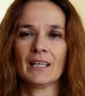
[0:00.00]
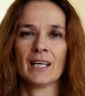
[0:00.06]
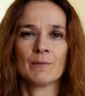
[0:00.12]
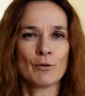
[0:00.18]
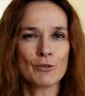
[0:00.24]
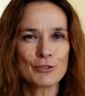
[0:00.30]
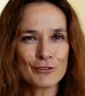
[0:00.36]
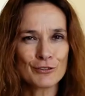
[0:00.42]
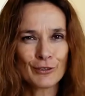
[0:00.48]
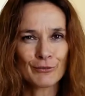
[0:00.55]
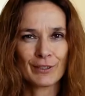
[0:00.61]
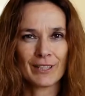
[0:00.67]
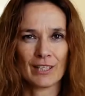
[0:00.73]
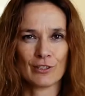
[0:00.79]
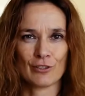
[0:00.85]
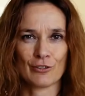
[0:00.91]
emotional
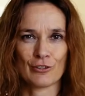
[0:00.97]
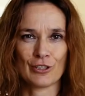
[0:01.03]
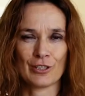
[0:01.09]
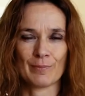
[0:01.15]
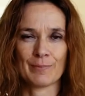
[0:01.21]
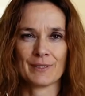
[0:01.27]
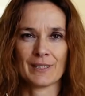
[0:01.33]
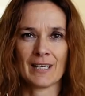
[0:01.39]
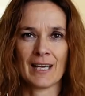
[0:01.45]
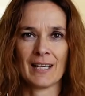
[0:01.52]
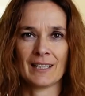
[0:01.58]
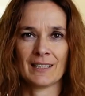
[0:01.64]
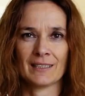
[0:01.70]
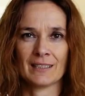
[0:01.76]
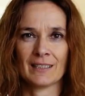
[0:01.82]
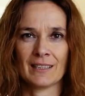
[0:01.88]
relationships,
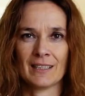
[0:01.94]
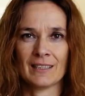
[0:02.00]
and